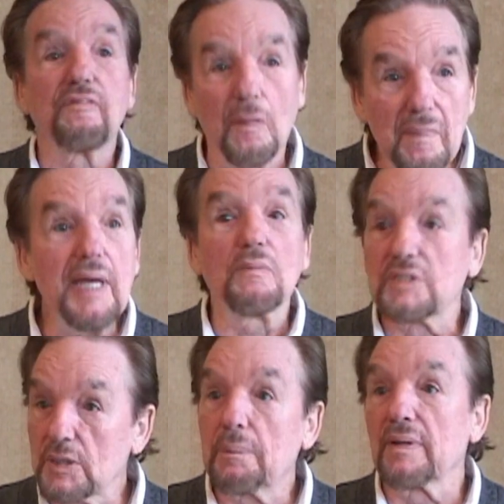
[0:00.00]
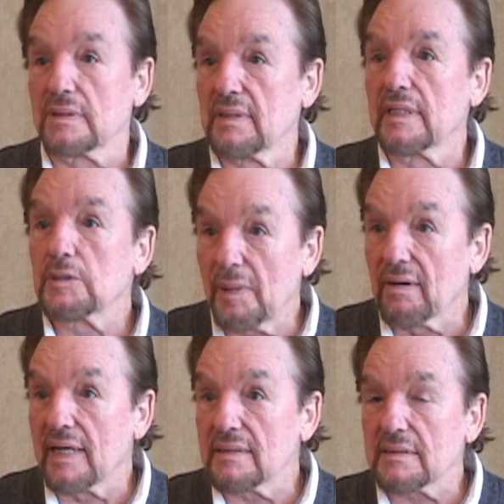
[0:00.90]
For me, it was a spiritual
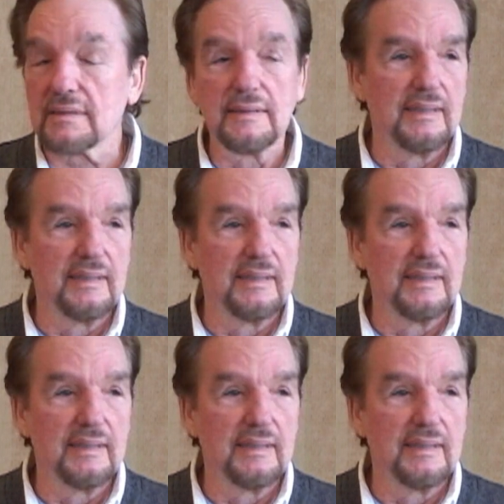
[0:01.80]
experience.